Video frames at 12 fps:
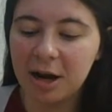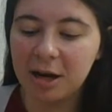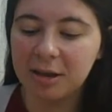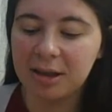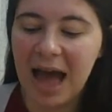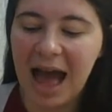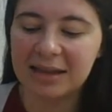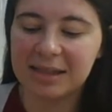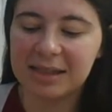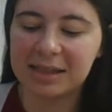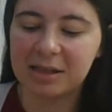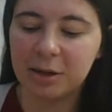our
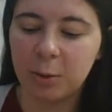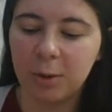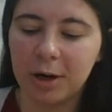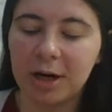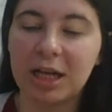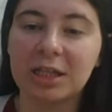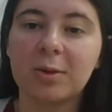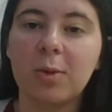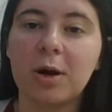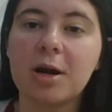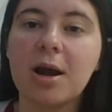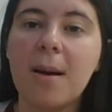last word is the
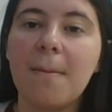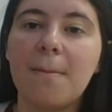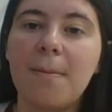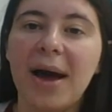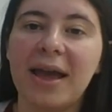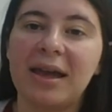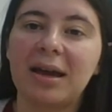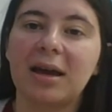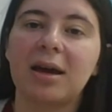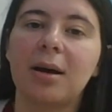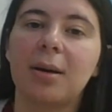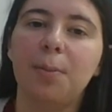word bike.